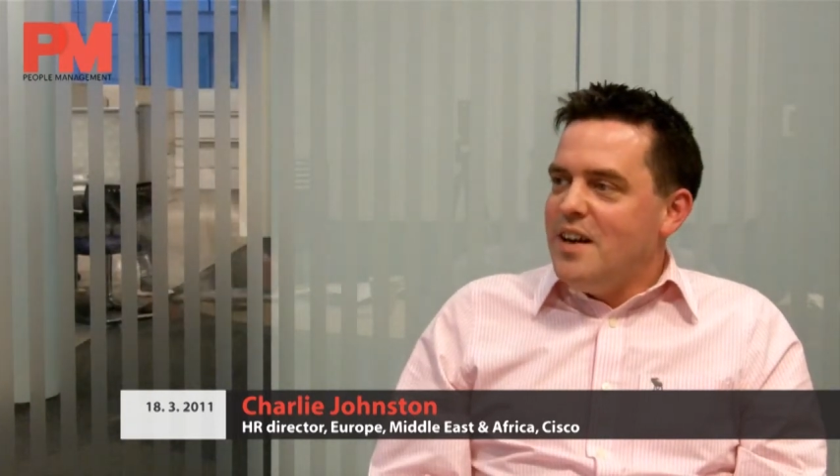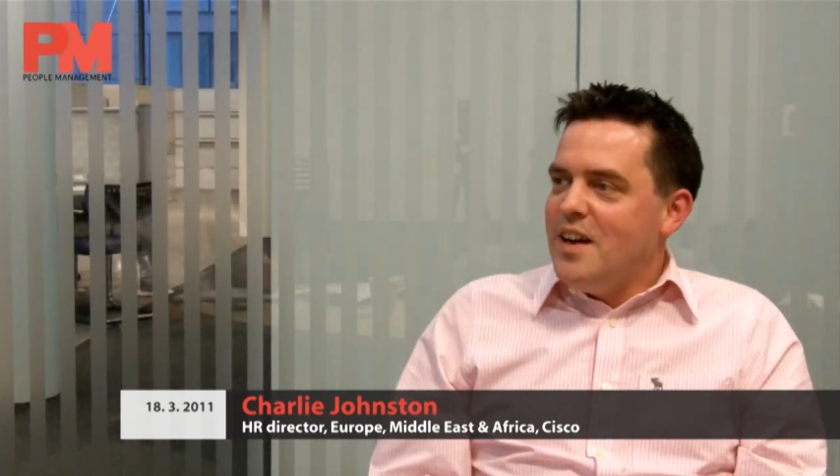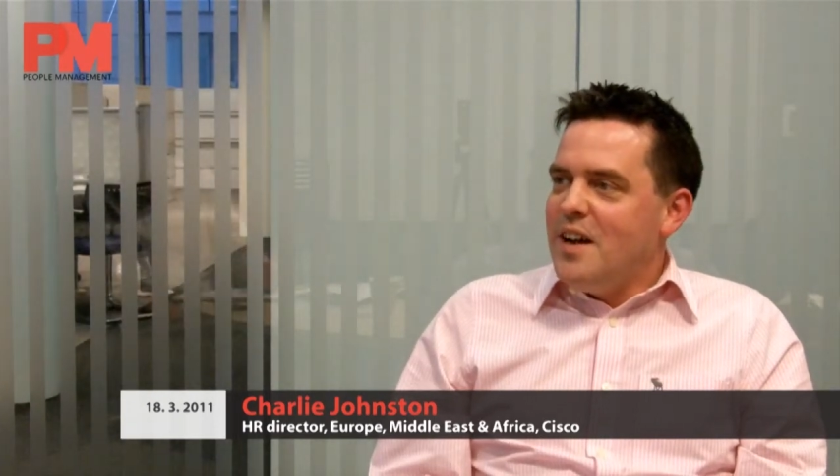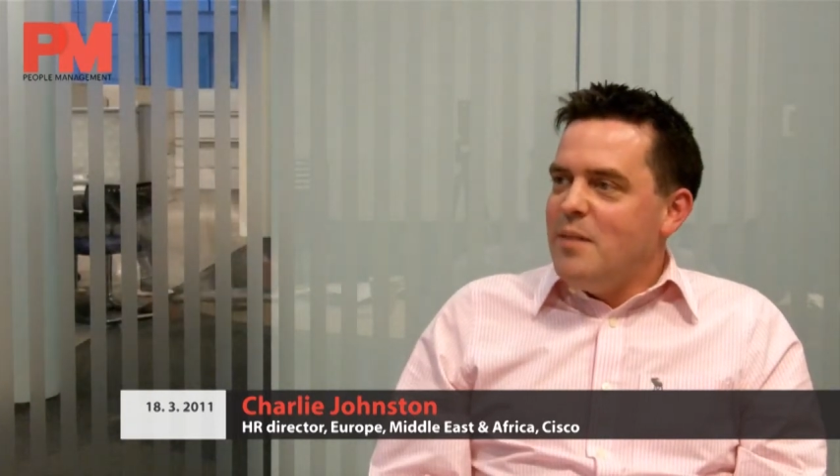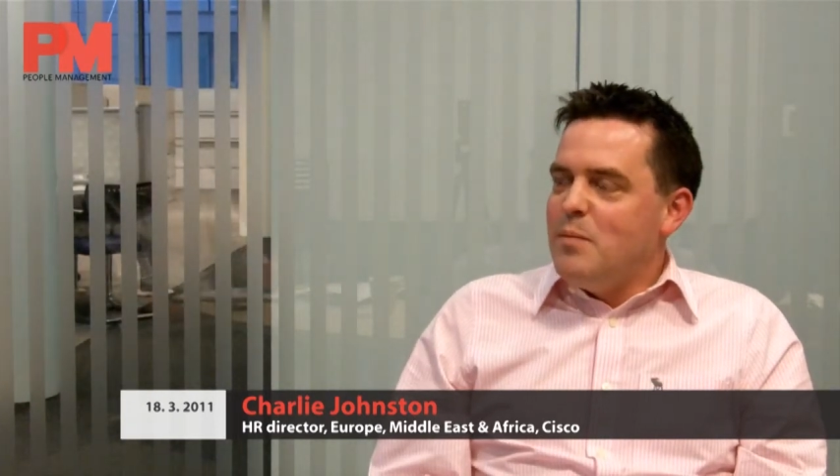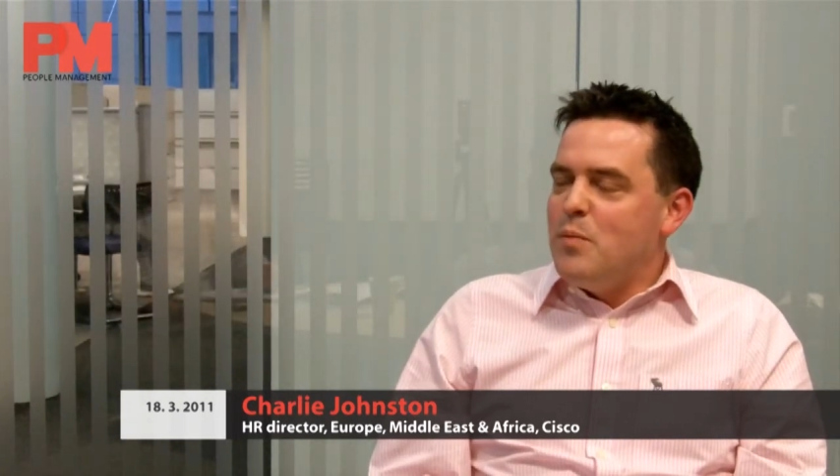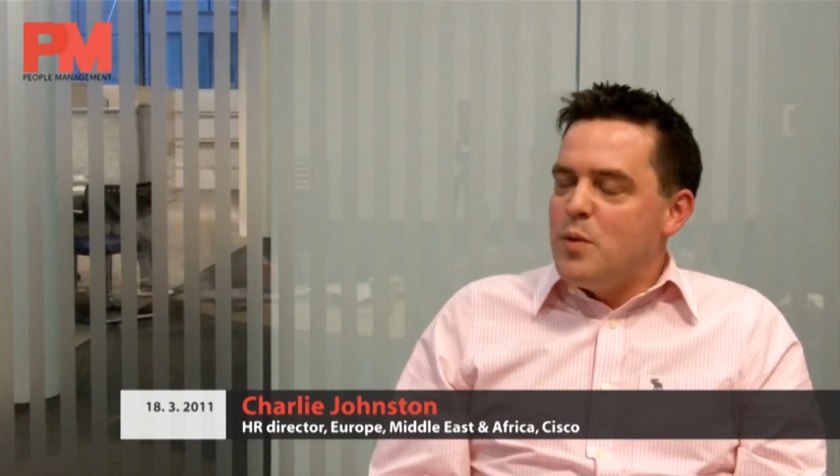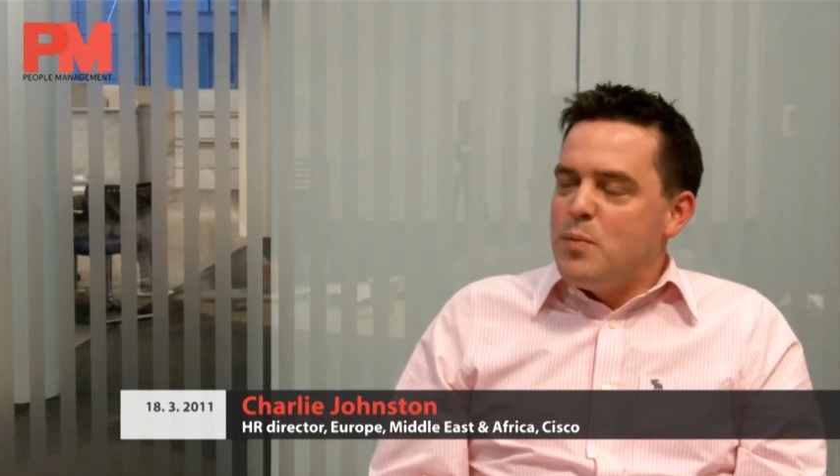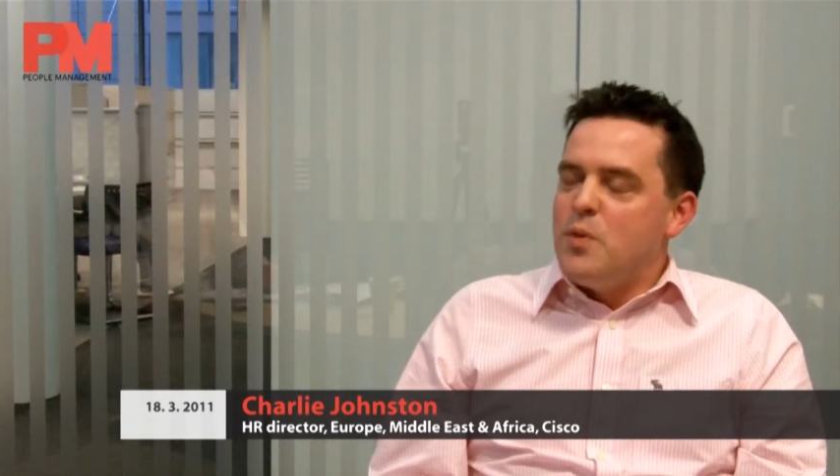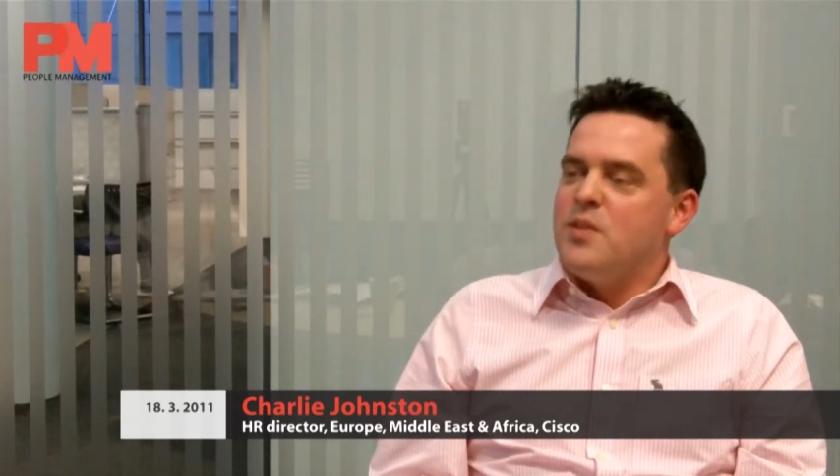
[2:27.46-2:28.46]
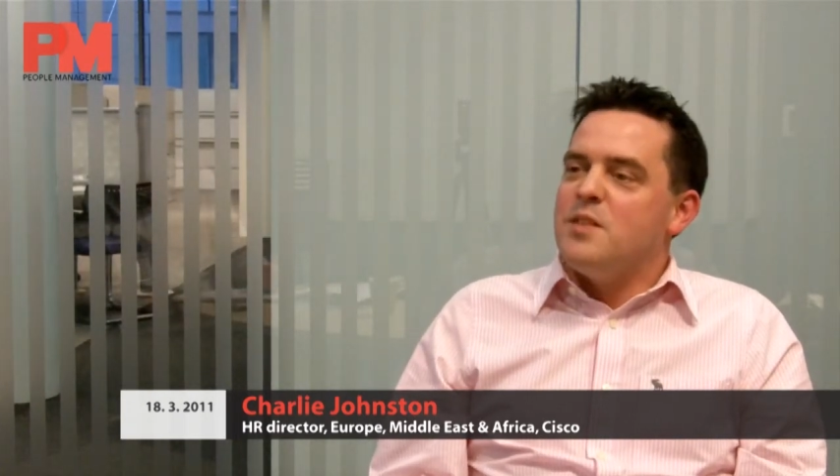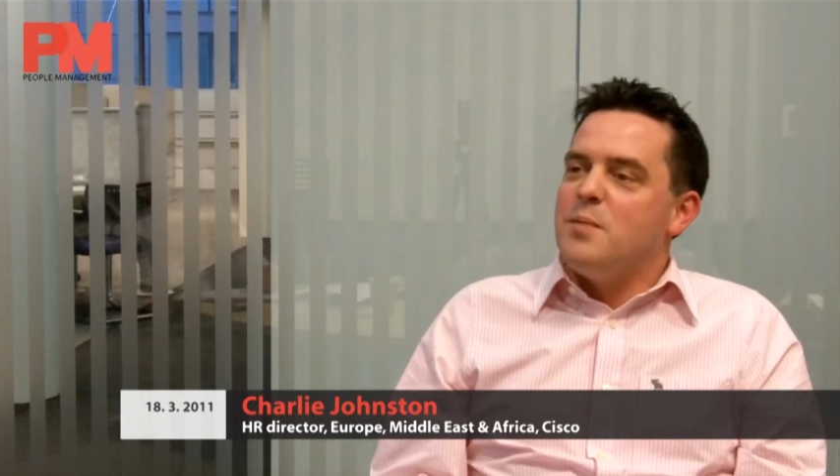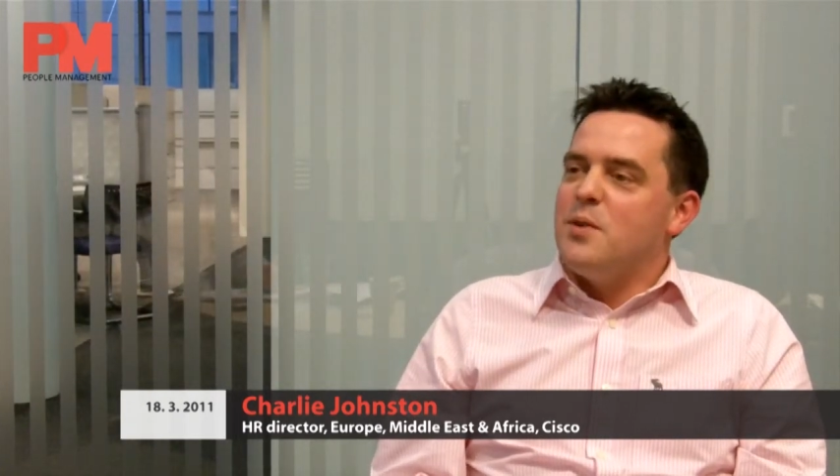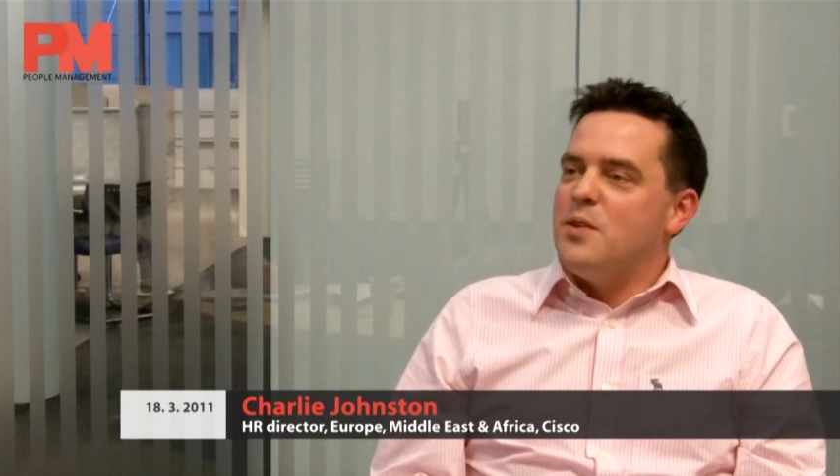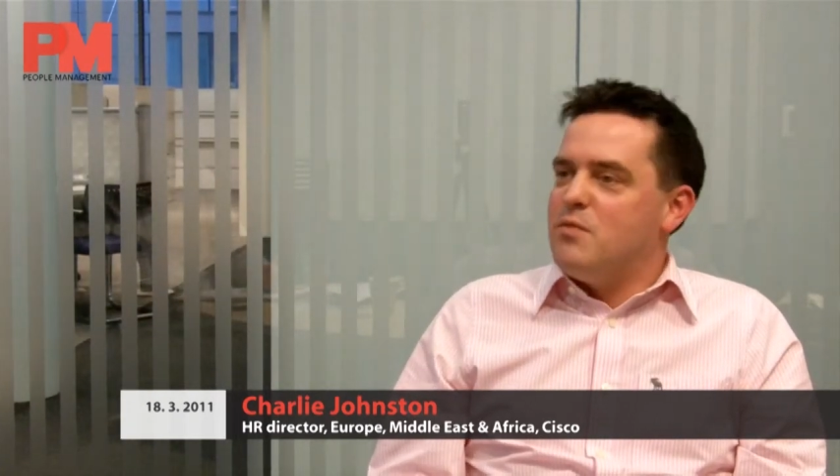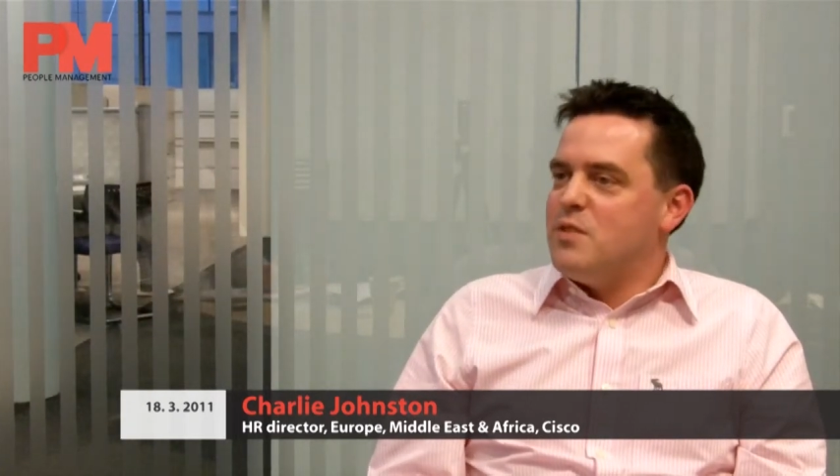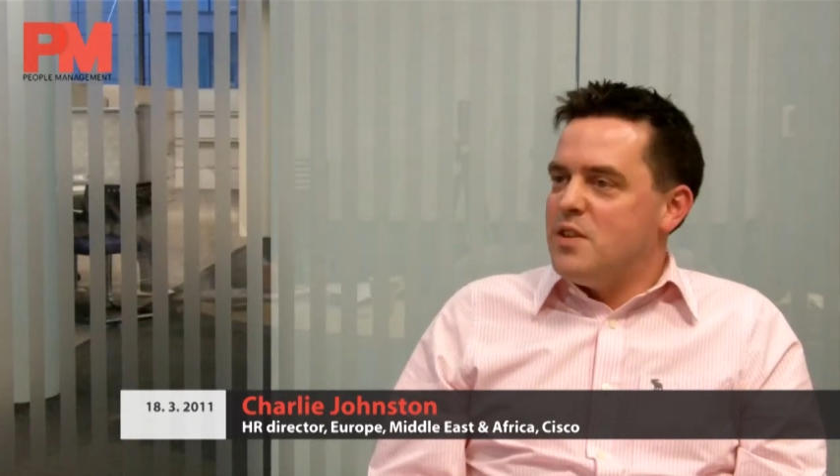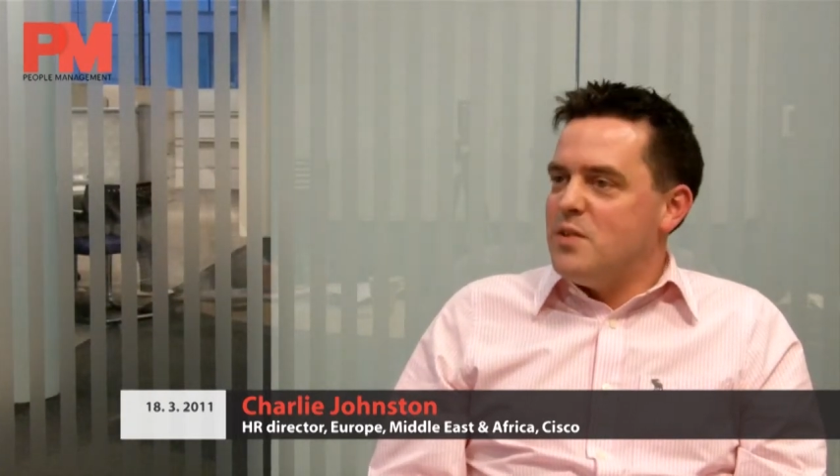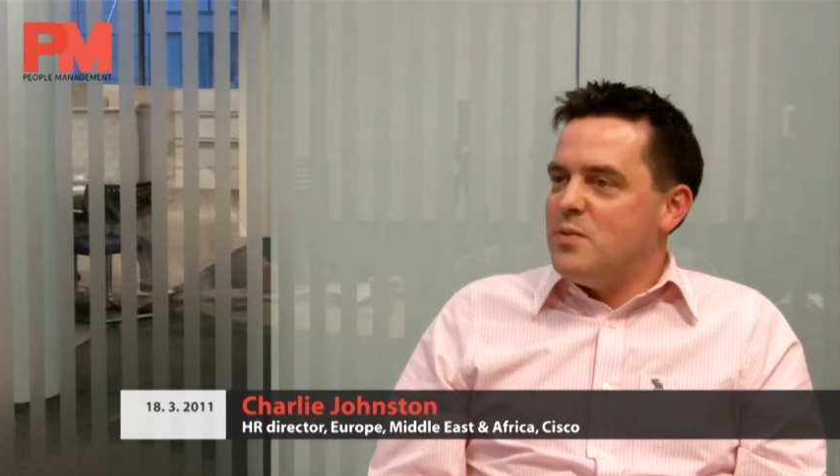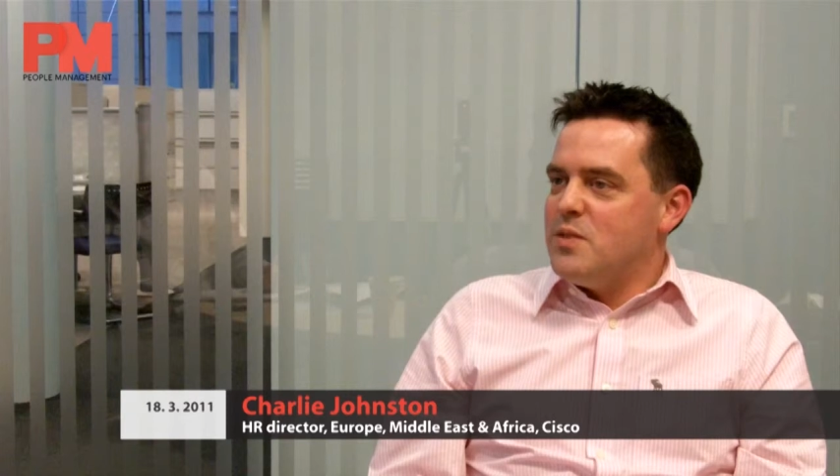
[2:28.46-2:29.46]
I'm more bothered about the
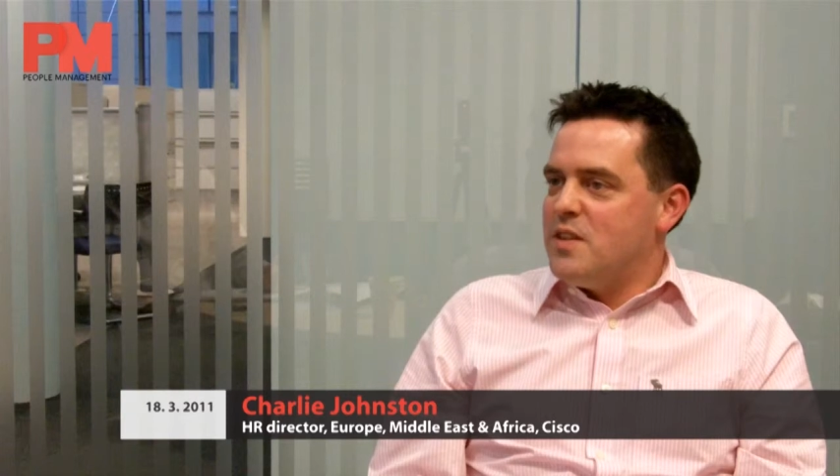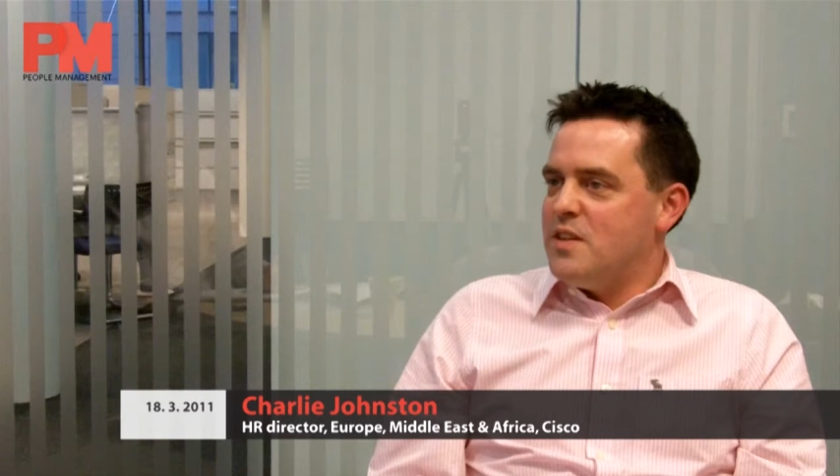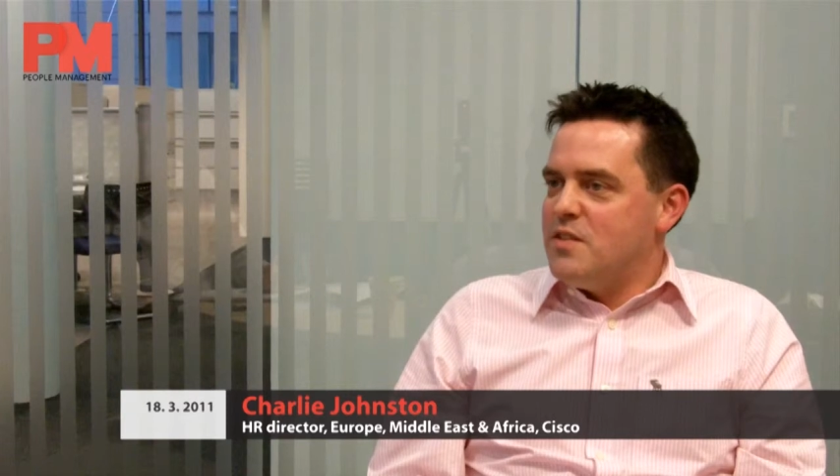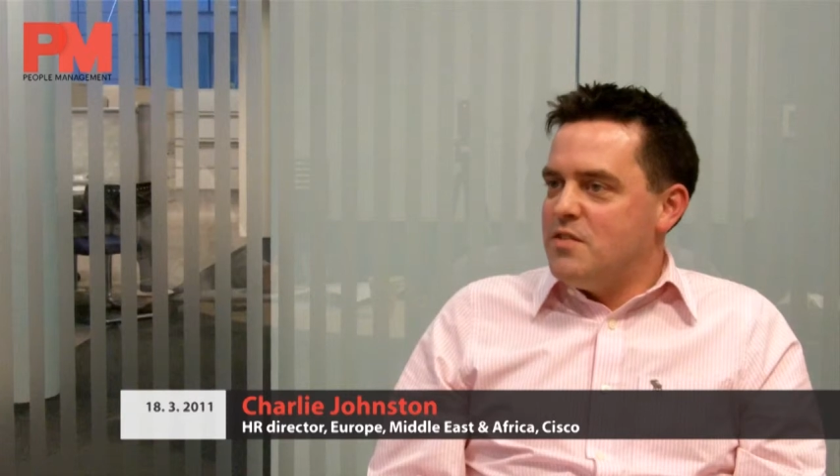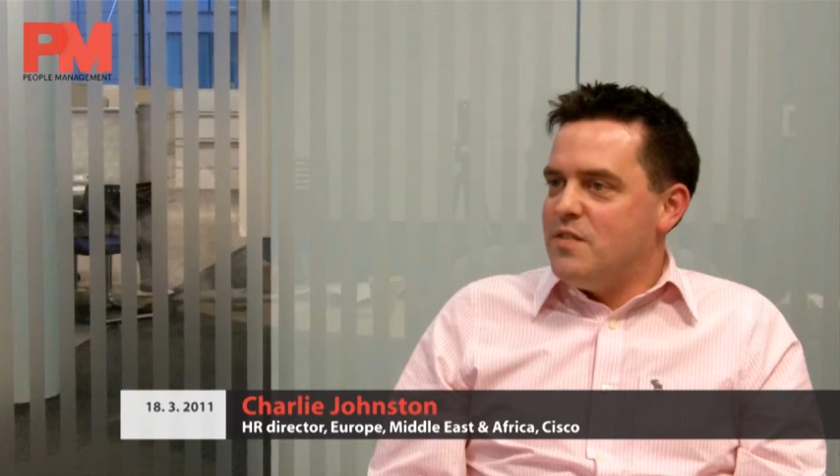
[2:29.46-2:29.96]
results that are